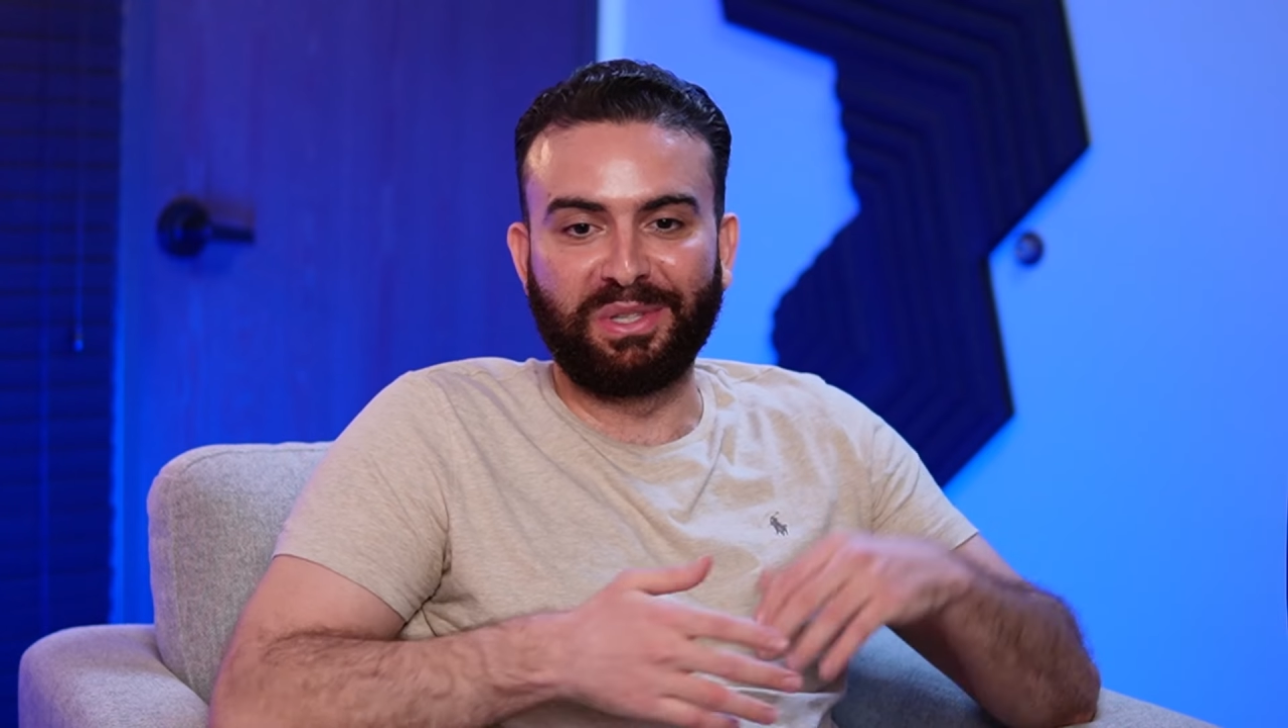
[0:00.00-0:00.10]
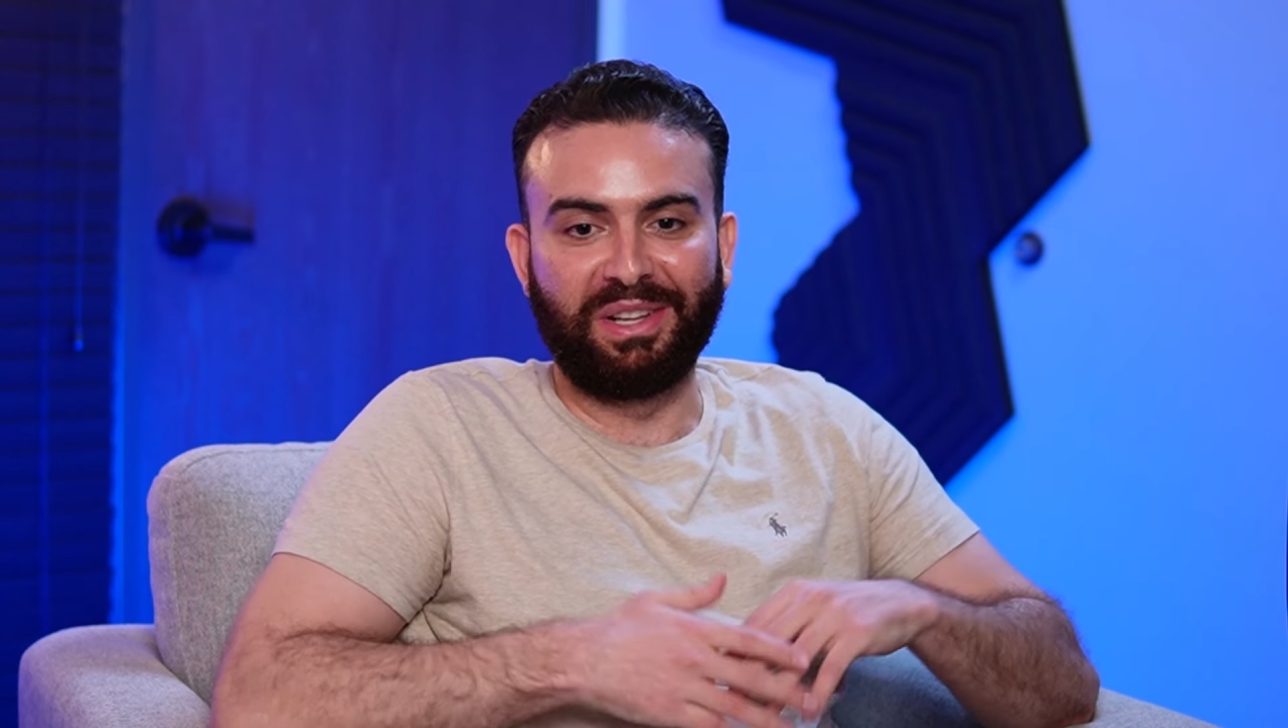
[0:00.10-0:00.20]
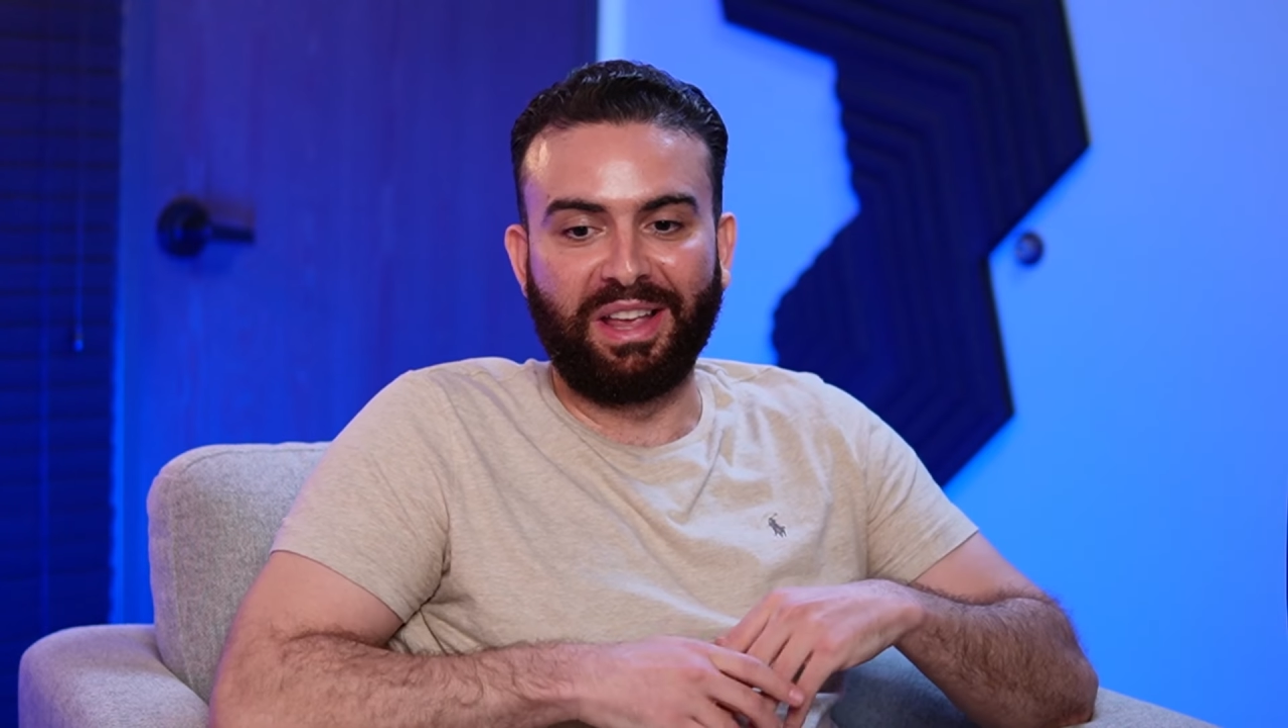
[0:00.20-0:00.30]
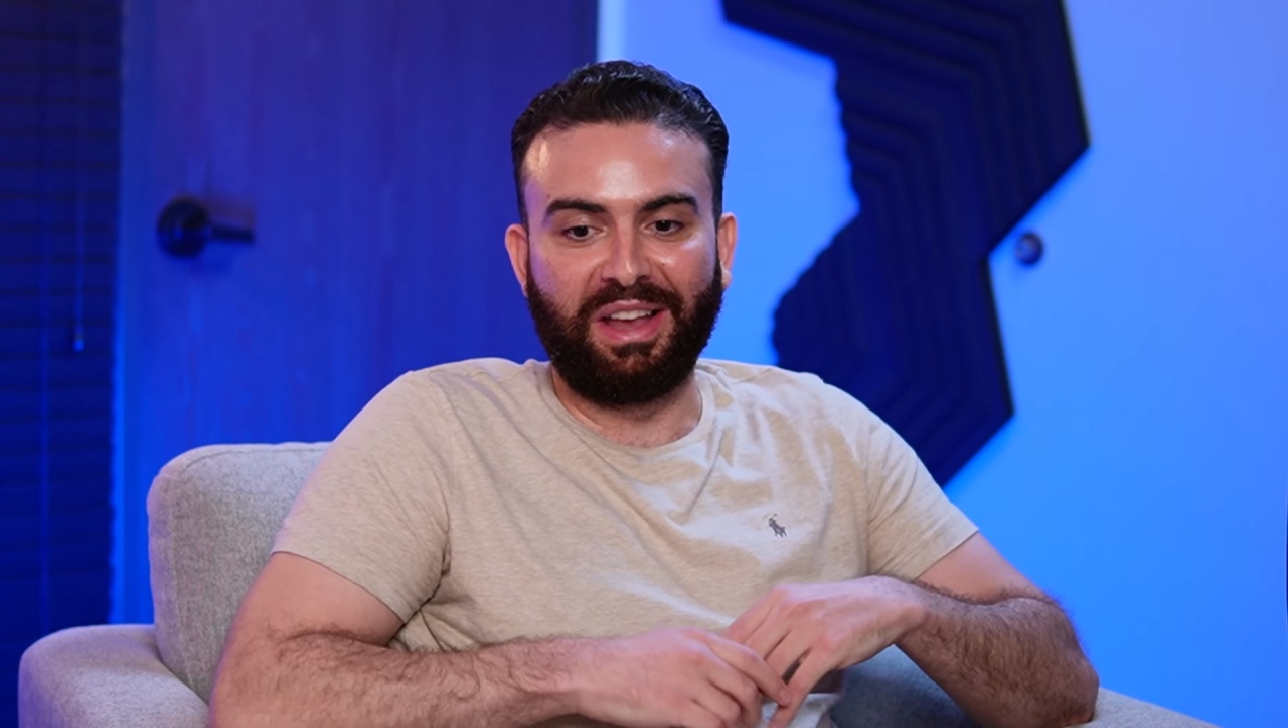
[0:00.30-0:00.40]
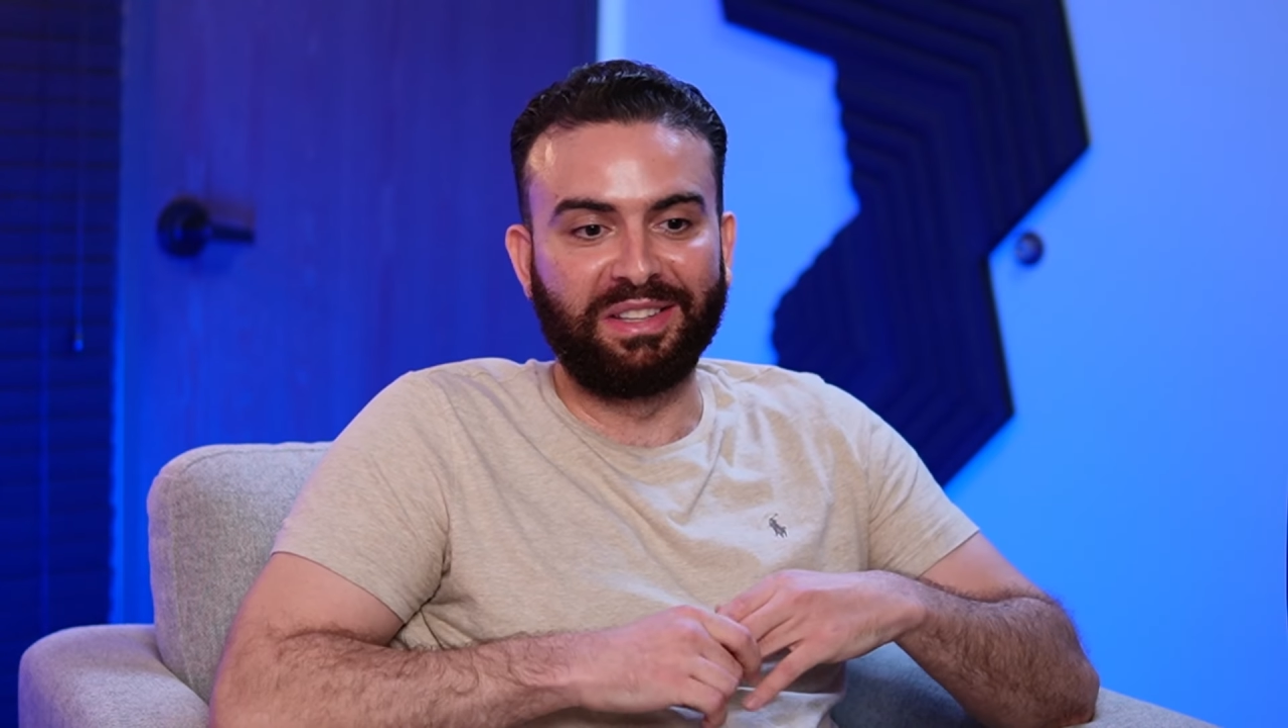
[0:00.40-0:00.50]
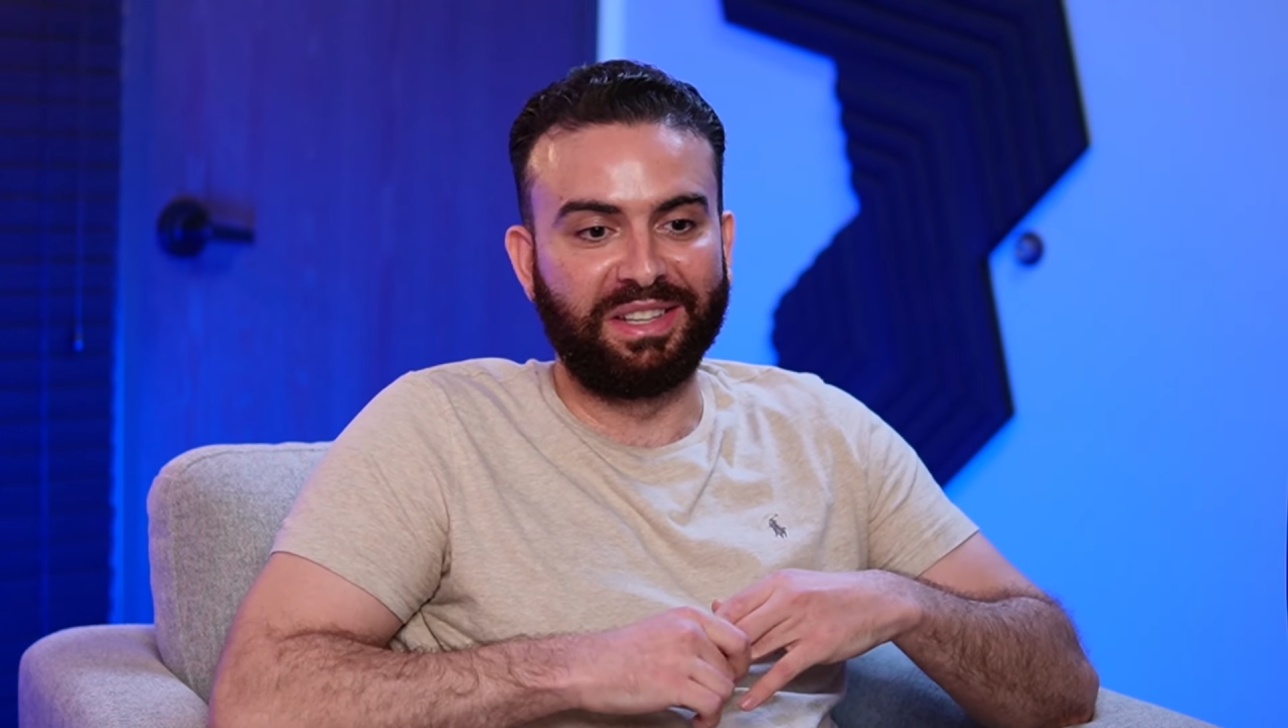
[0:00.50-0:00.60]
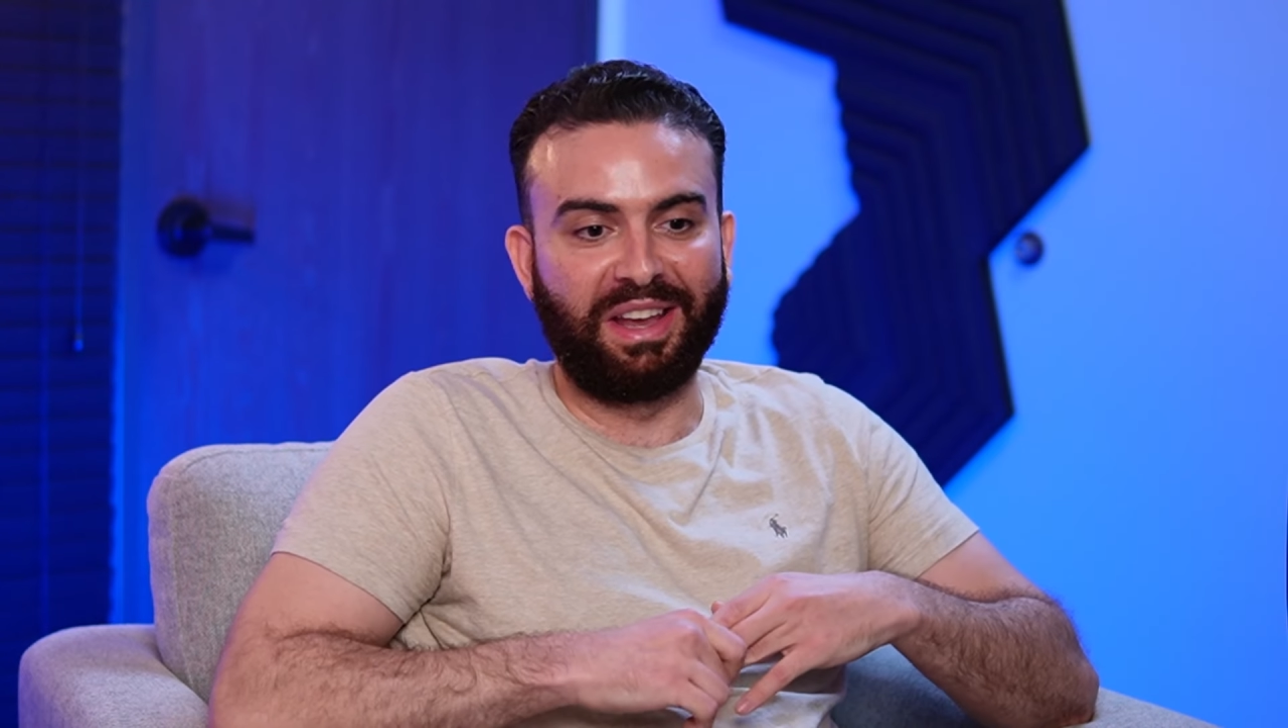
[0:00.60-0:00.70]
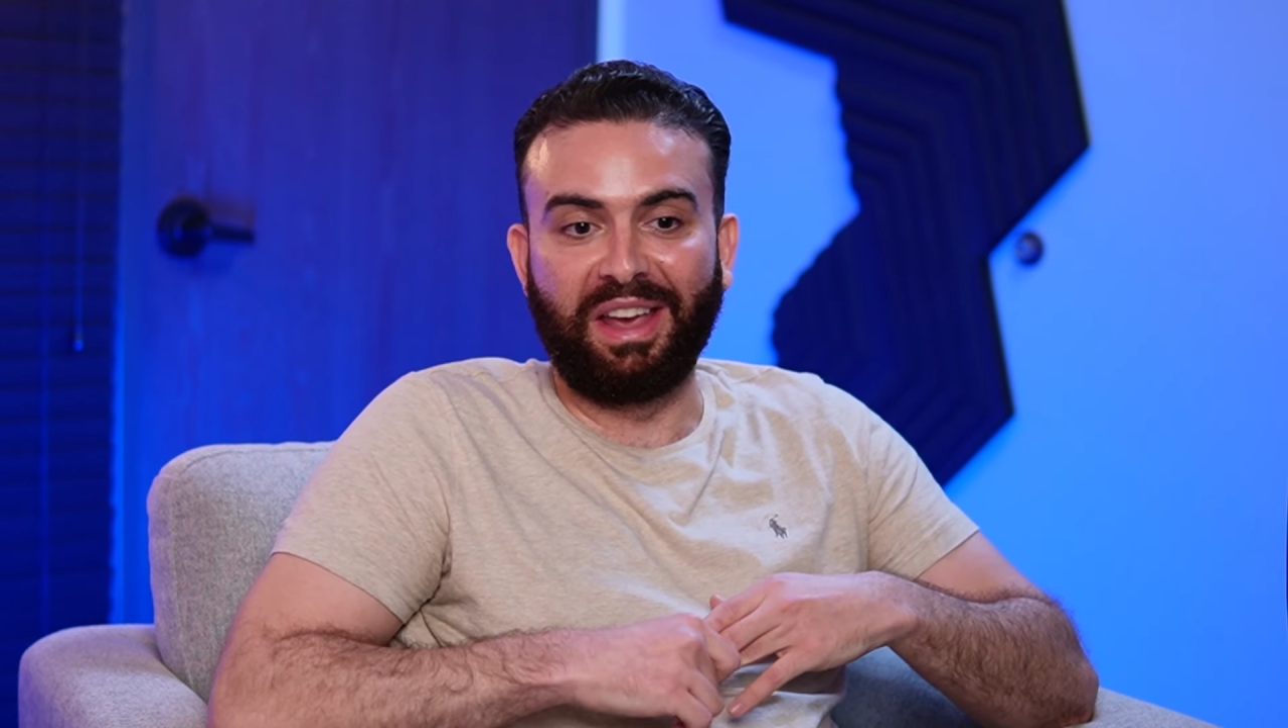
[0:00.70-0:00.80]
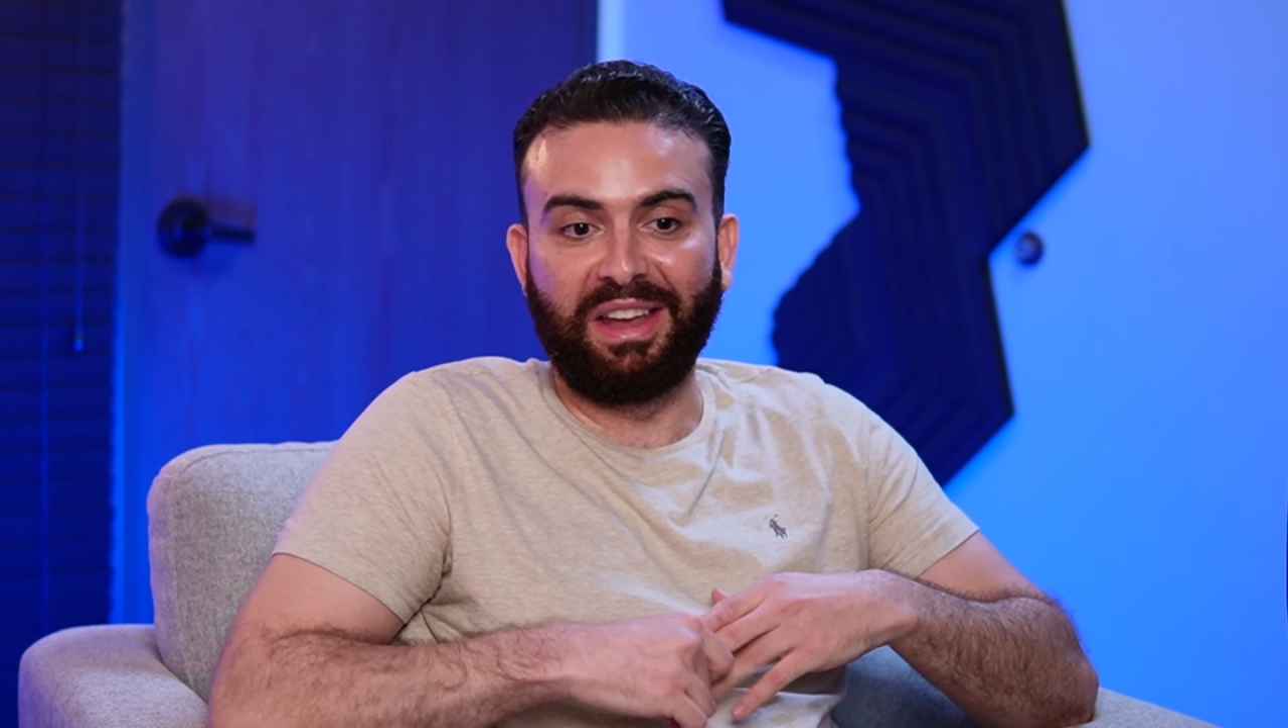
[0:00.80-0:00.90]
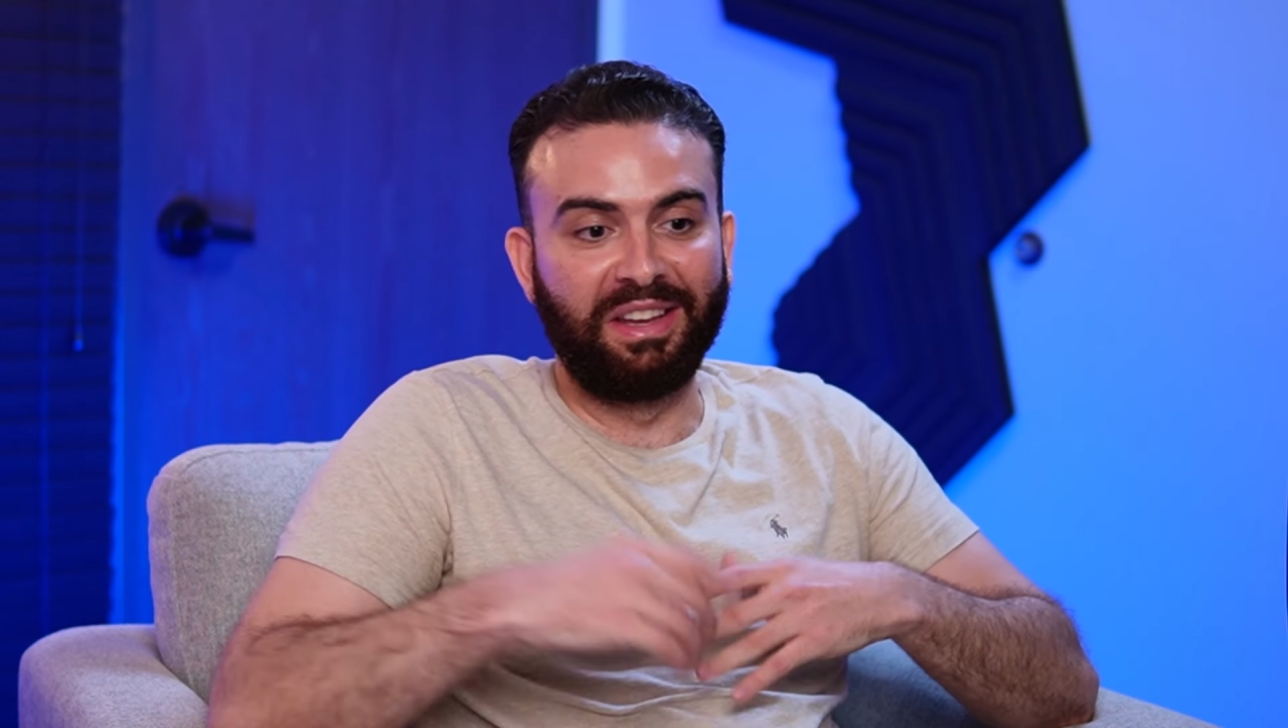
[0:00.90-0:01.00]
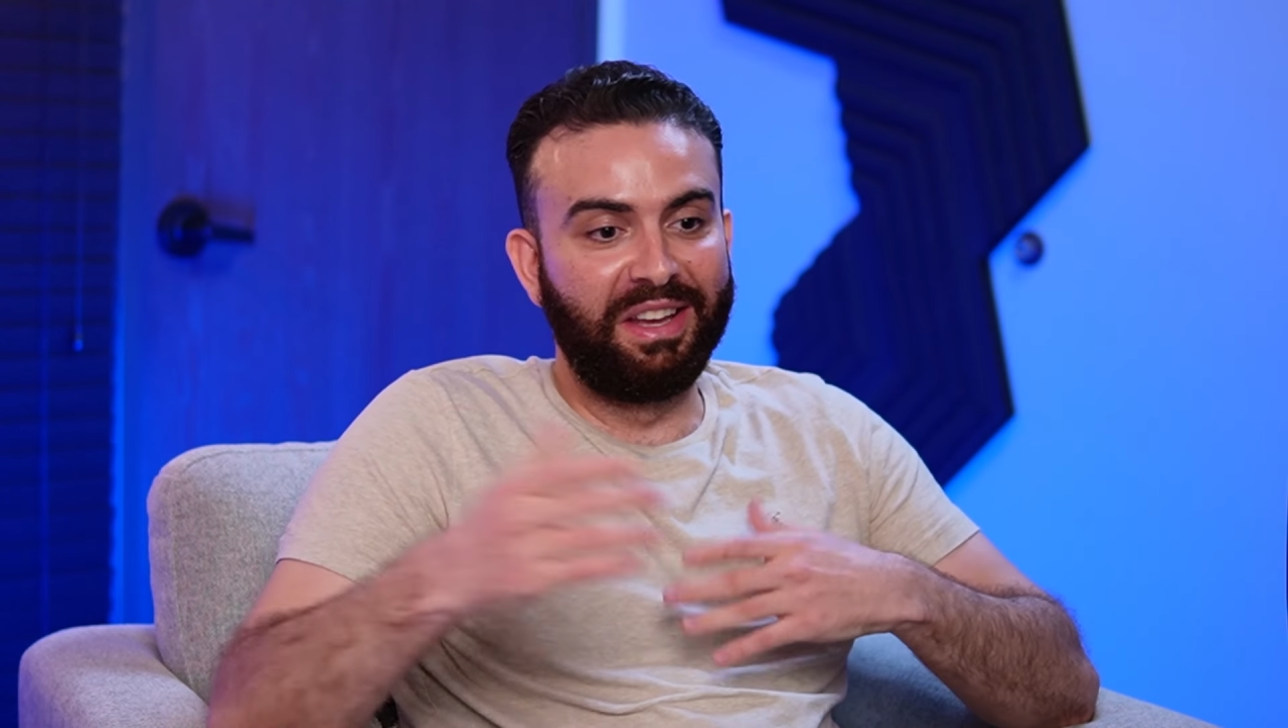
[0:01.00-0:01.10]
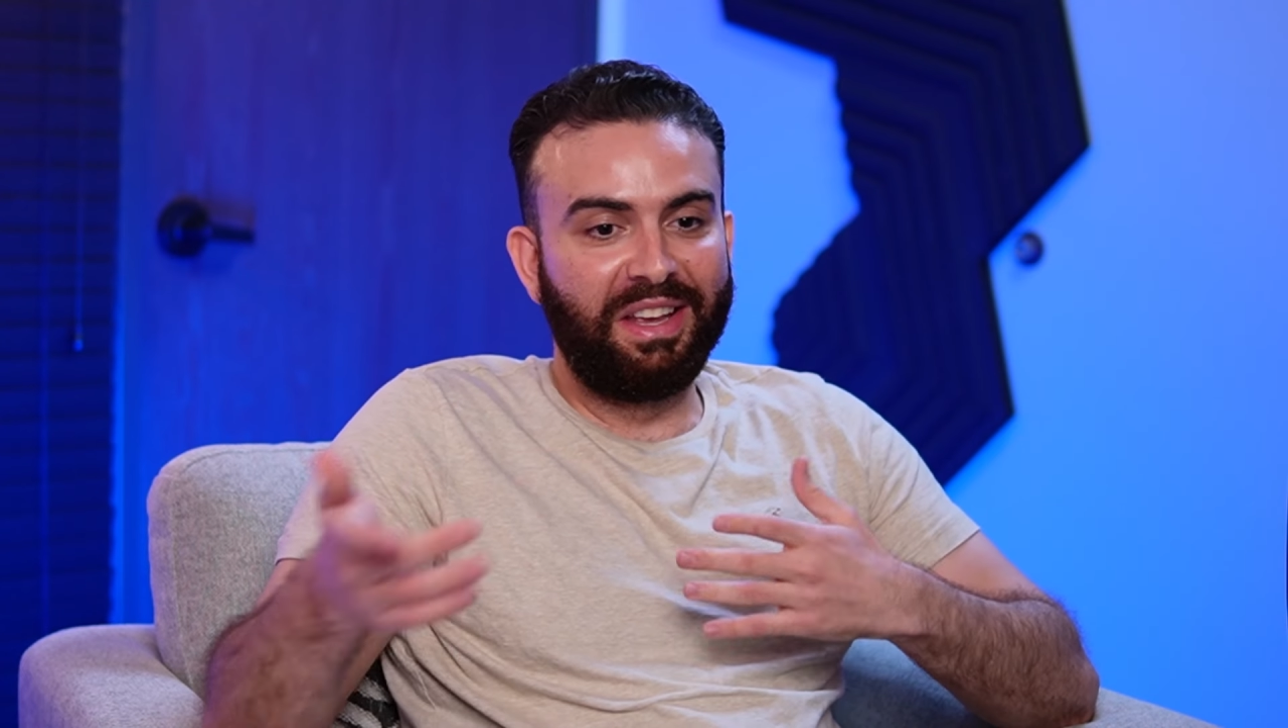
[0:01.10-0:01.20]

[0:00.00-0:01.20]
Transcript: and say, hey,